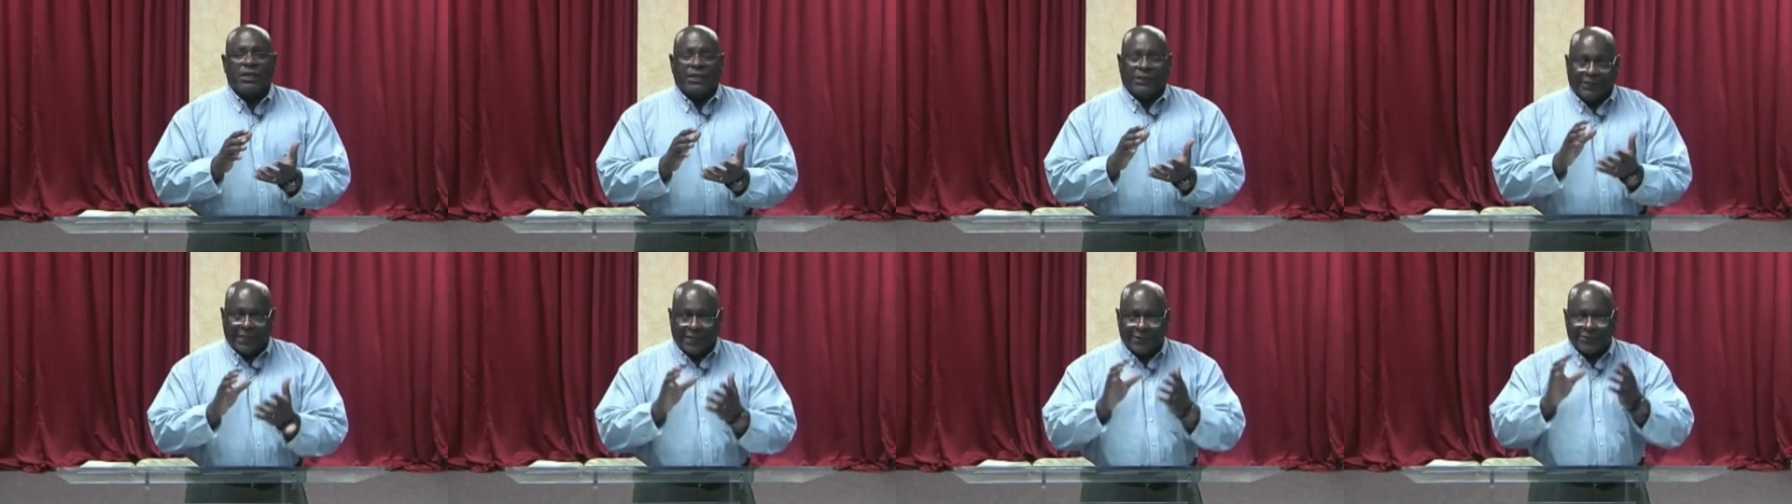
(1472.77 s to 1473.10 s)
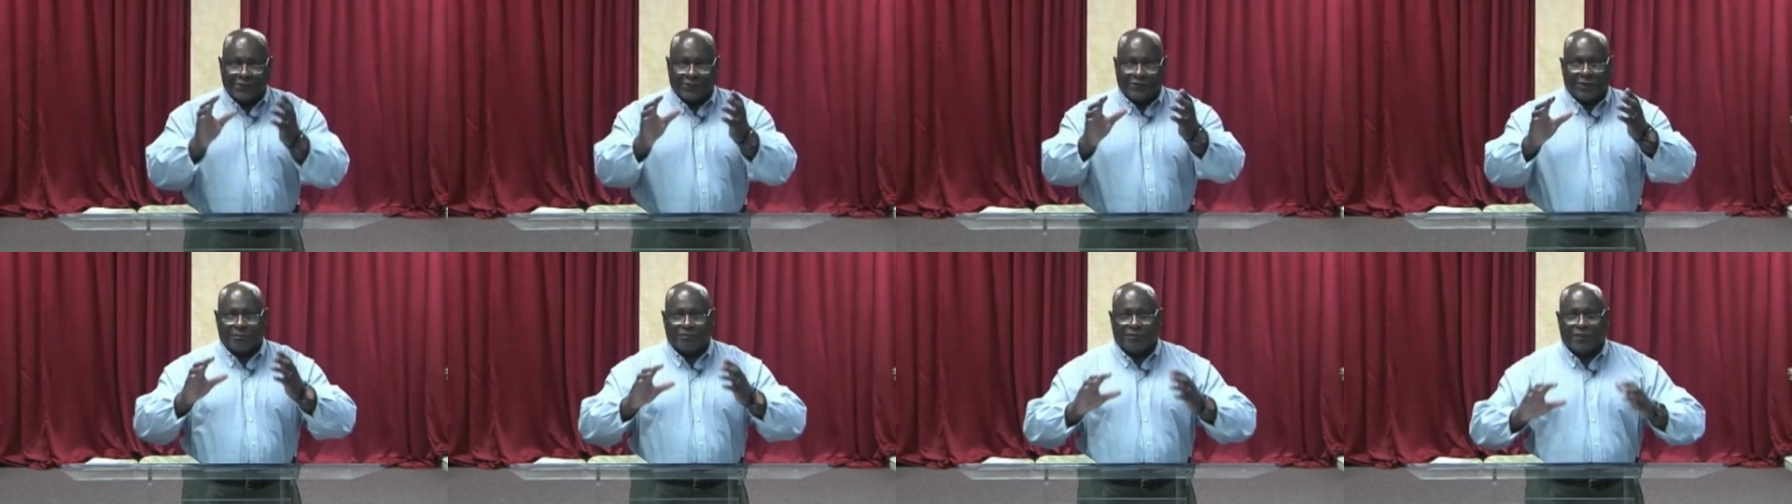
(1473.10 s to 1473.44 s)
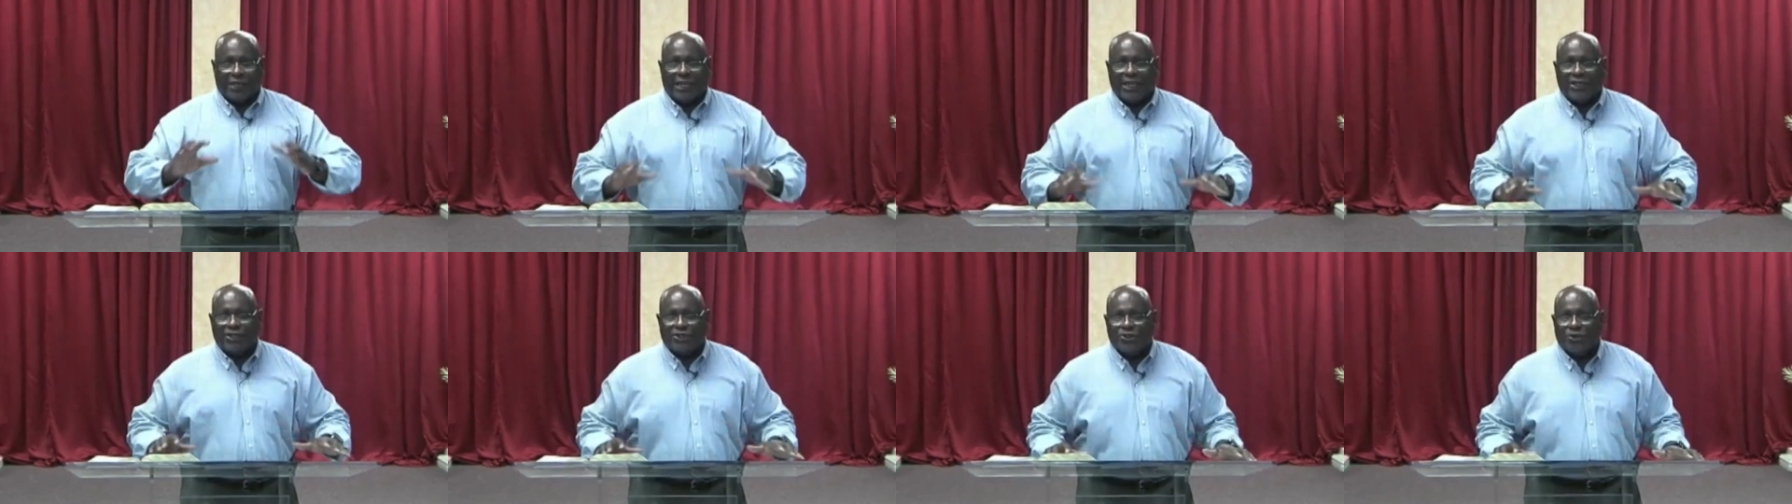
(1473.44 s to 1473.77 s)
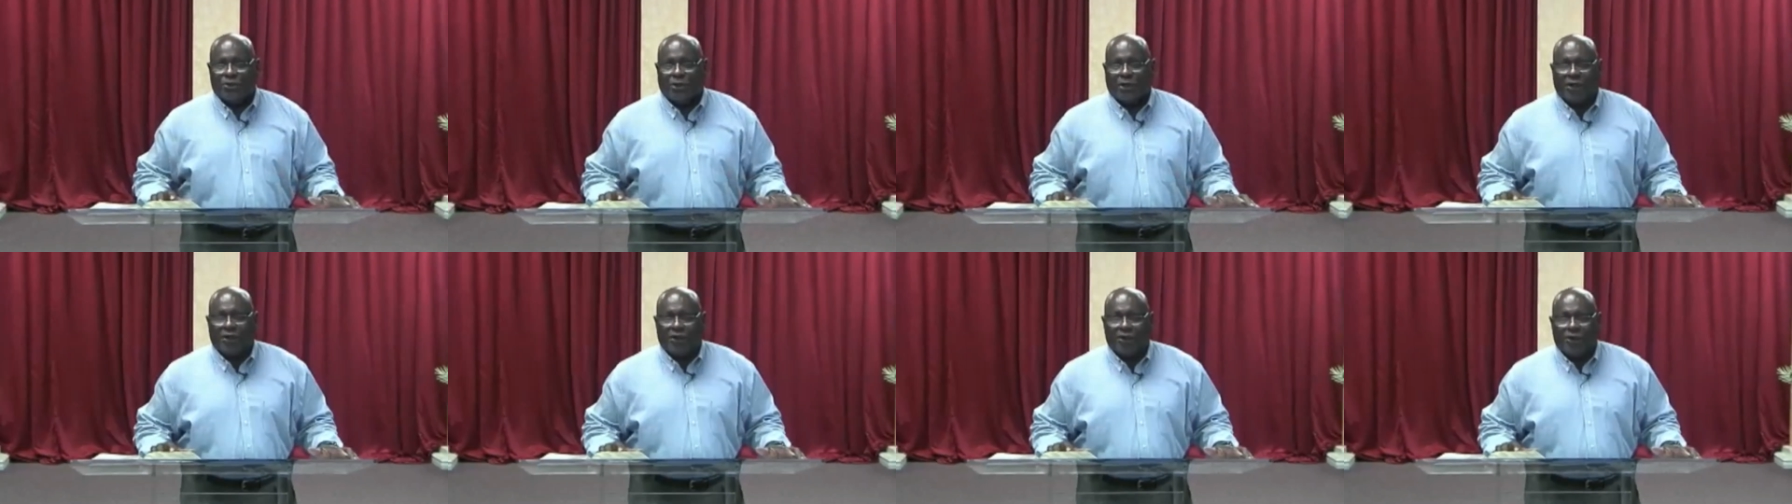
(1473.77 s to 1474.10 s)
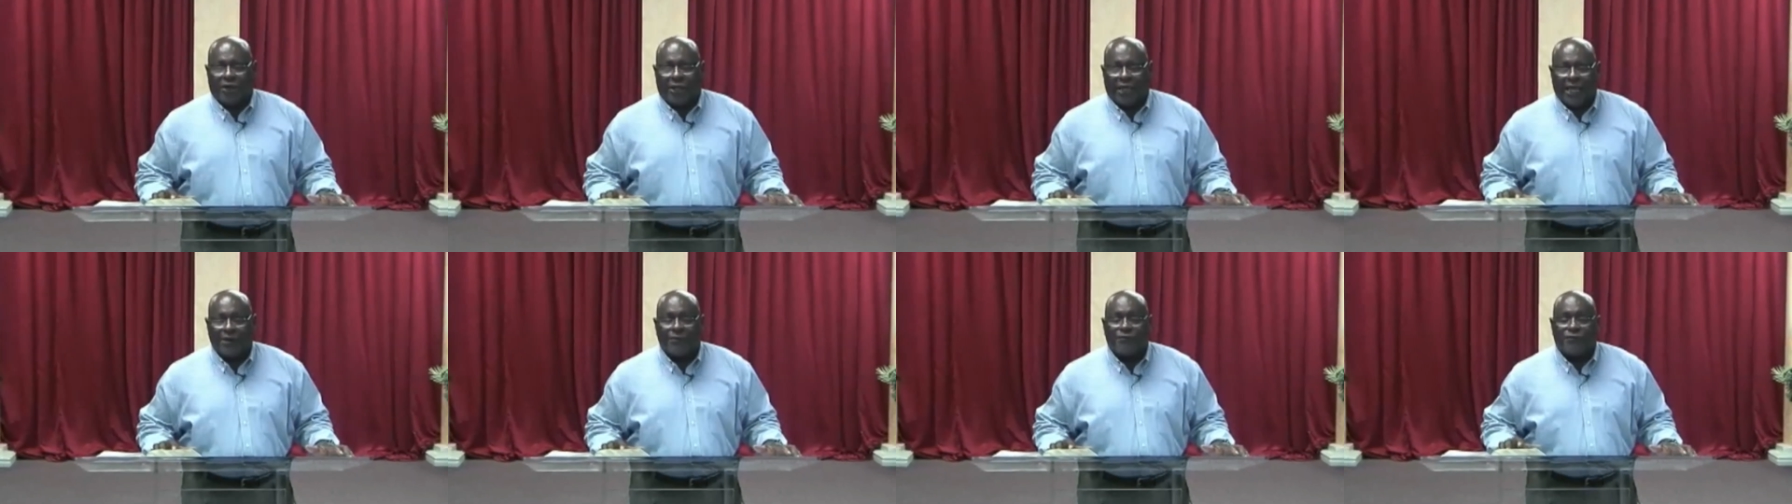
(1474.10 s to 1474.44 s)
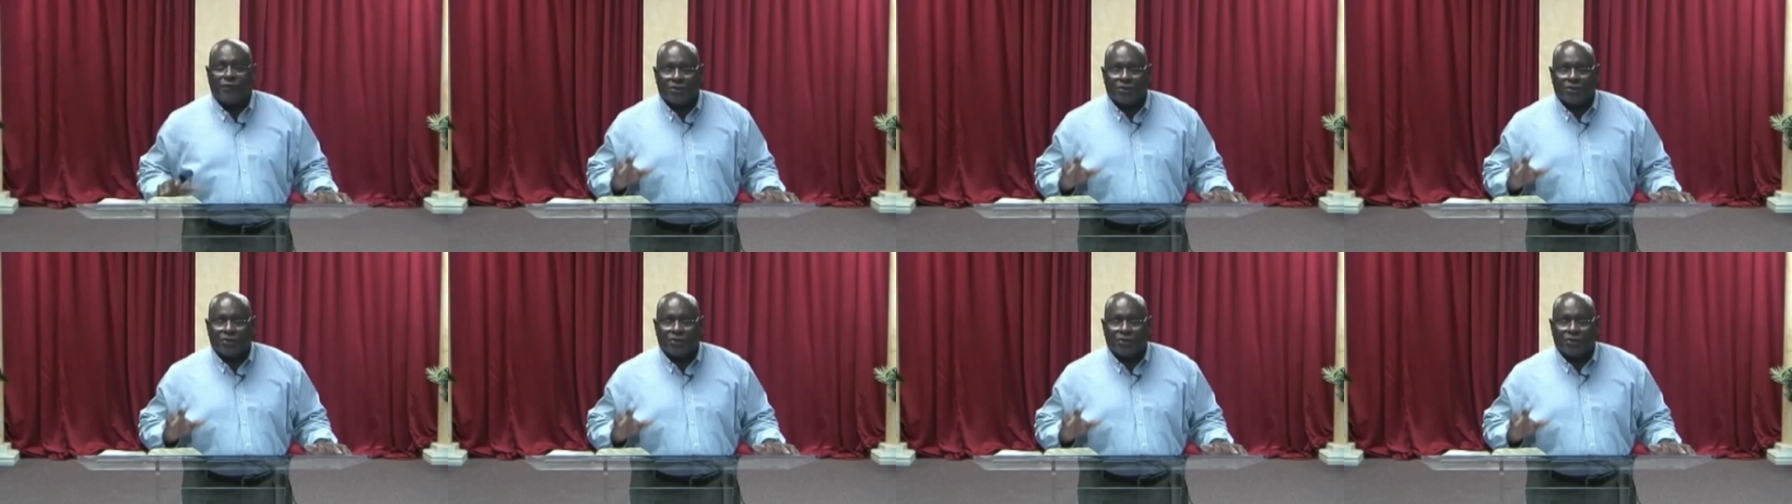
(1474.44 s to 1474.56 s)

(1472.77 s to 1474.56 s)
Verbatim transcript: these are some things you can look at for